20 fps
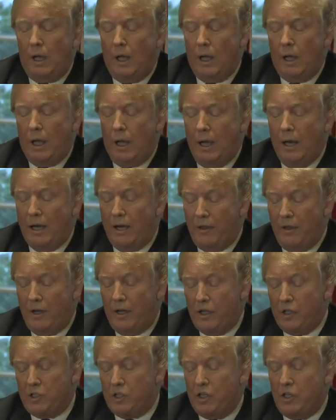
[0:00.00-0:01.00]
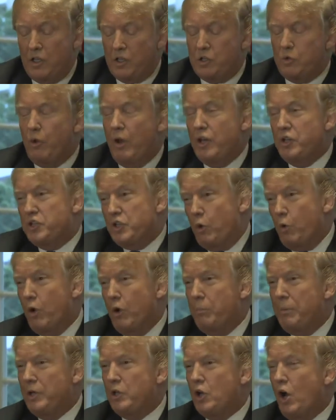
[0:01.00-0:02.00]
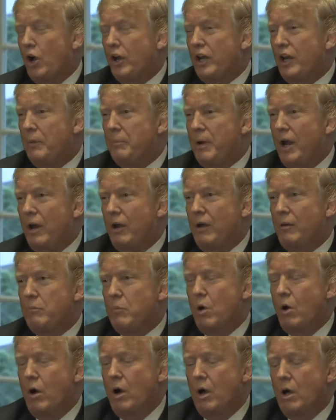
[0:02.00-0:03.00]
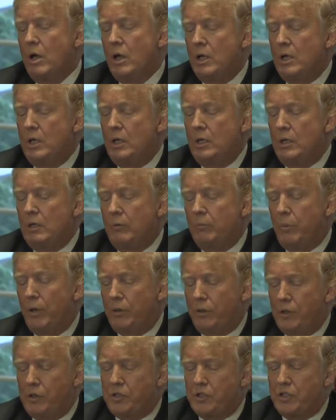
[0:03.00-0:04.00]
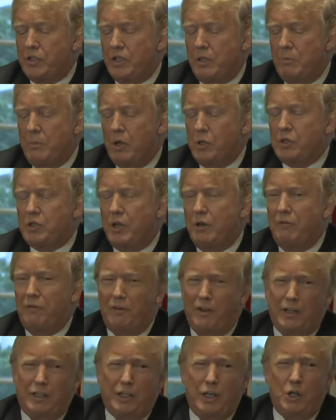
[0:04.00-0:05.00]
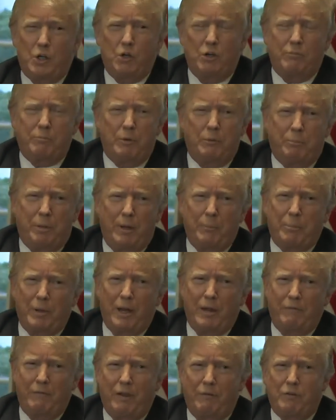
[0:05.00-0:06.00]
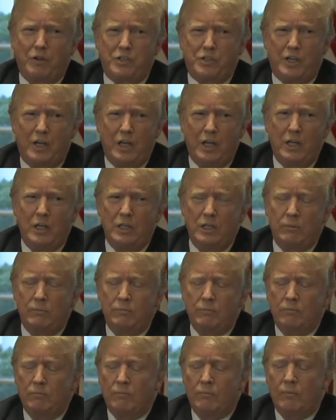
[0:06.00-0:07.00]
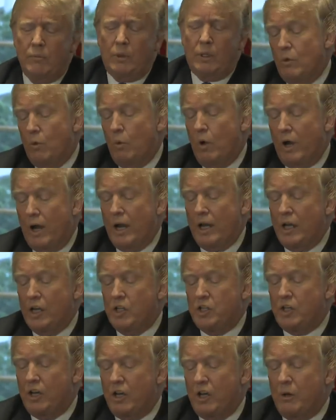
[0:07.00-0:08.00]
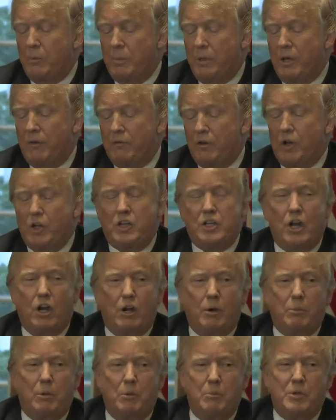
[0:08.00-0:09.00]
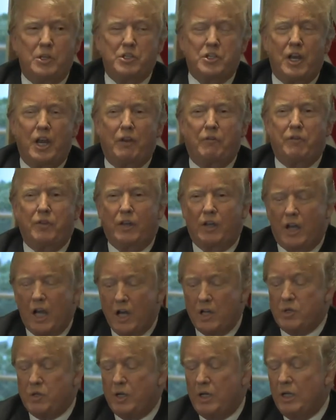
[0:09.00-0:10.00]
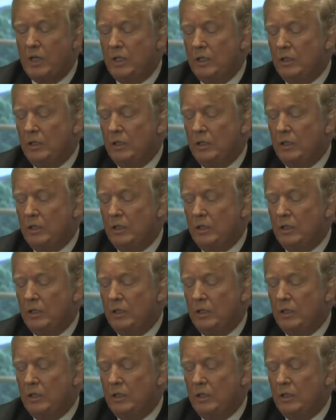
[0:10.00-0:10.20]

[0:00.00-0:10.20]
Uh, and I think it's a disgrace. So we'll be talking about it more. But this is the most conflicted group of people I've ever seen. What I consider to be a very terrible mistake for the country.